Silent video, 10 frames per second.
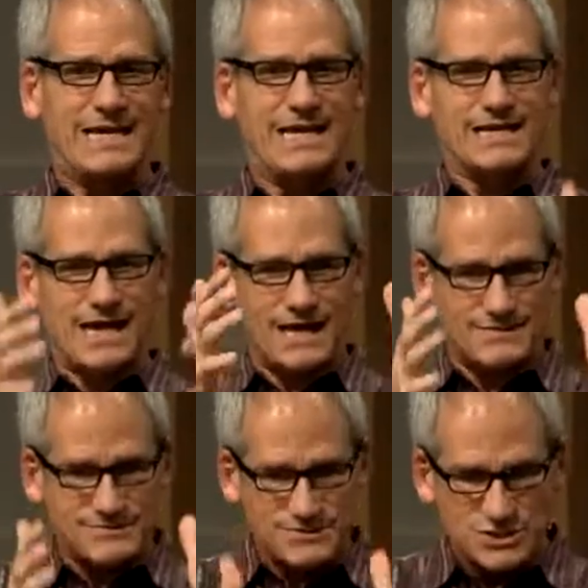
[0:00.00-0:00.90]
it kind
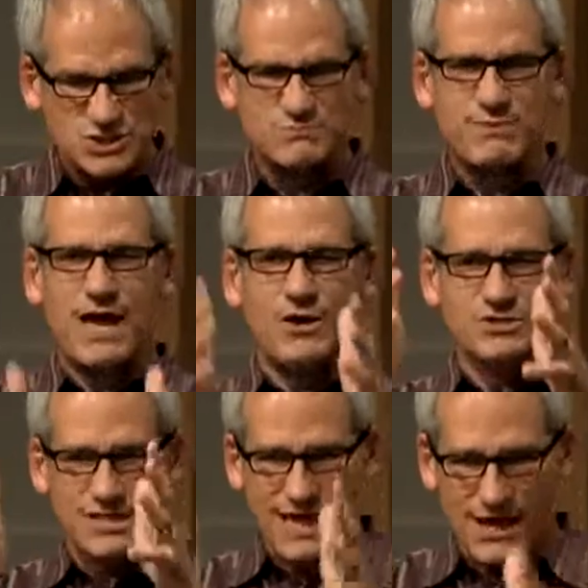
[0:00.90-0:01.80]
of
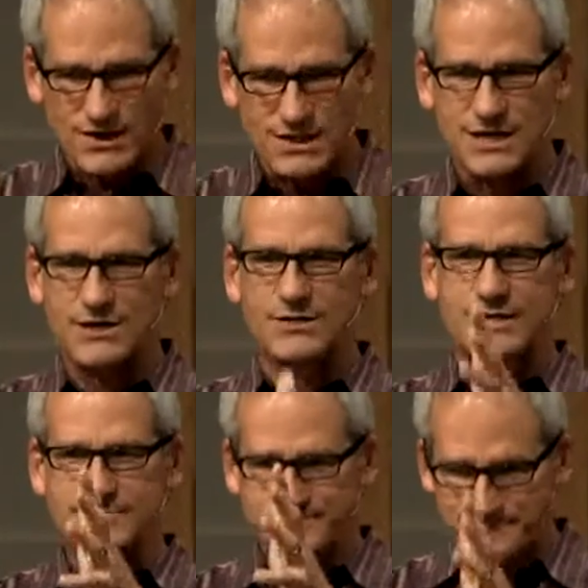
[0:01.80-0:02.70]
spells it out
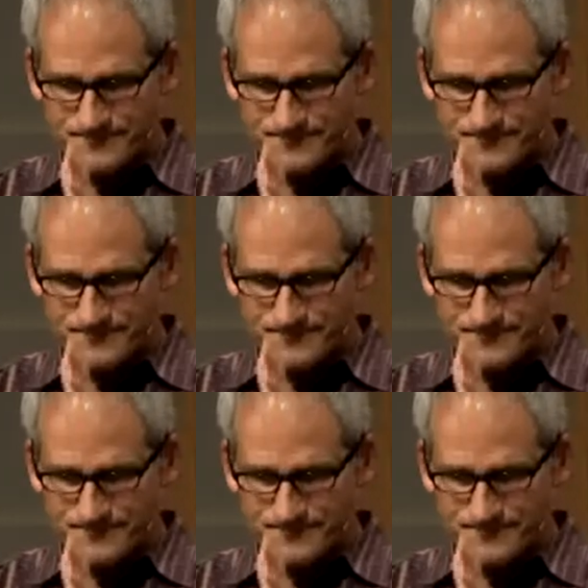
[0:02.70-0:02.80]
clearly.